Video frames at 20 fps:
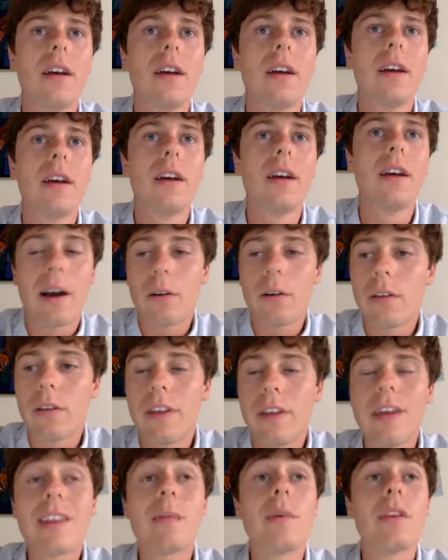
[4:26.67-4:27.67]
Now,
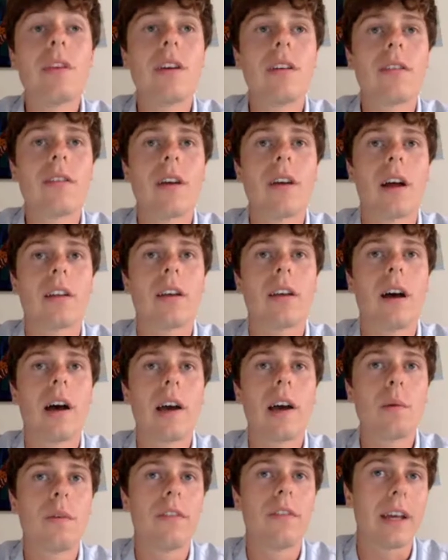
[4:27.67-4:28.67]
these images are
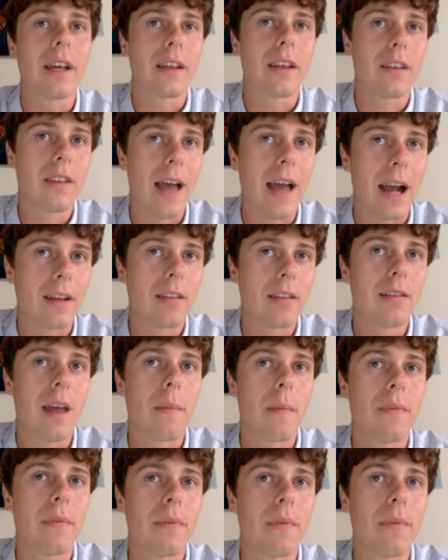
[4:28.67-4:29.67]
tied with the exact
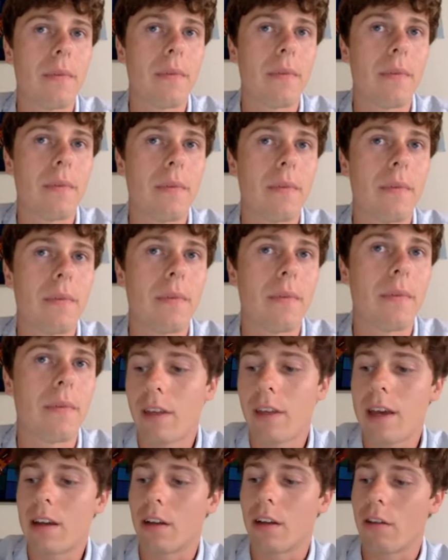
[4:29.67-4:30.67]
depth they're
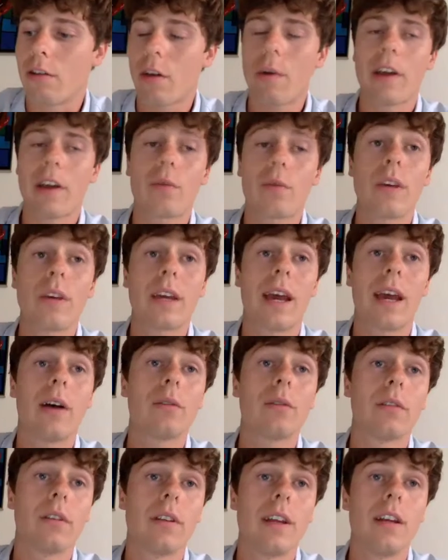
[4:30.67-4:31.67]
taken. So as we
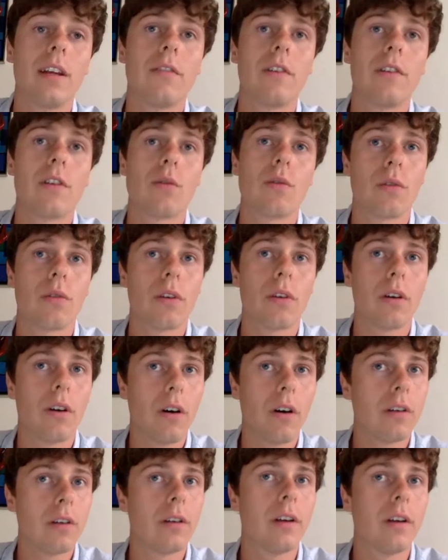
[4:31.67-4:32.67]
count individuals
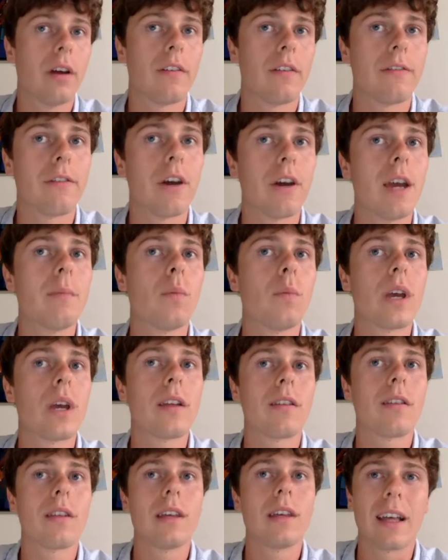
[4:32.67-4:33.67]
on a frame,
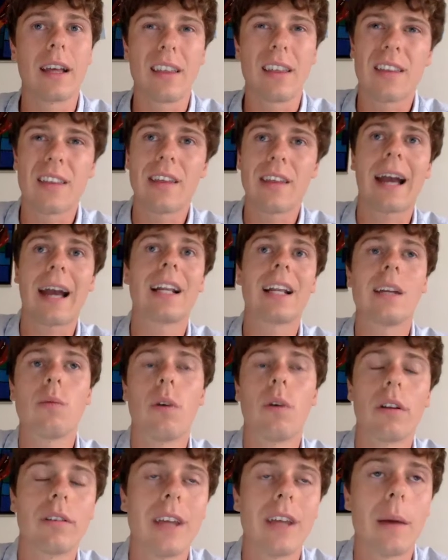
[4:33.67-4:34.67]
we can see exactly
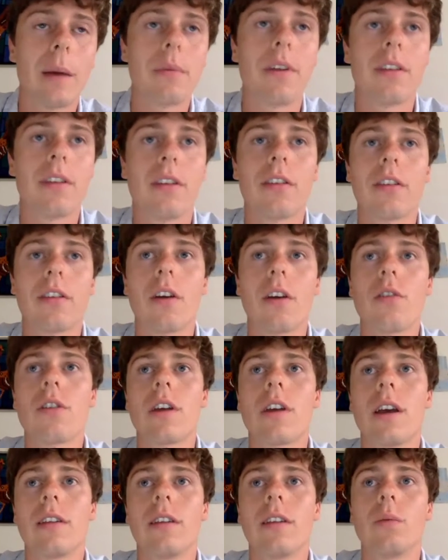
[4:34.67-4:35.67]
what depth it's
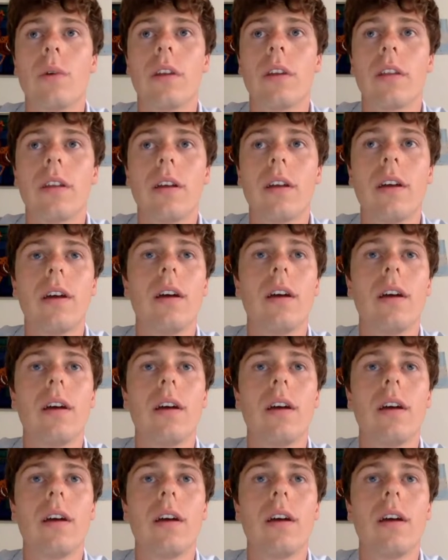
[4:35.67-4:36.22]
associated with.